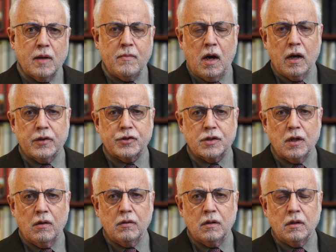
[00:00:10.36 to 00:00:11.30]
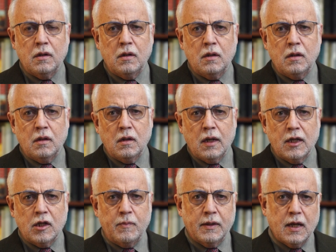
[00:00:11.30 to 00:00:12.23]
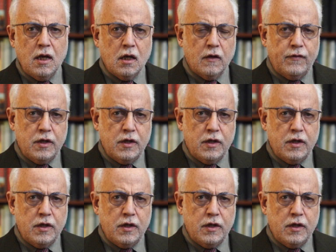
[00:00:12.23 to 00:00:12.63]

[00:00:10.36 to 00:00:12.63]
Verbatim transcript: a milestone in the beginning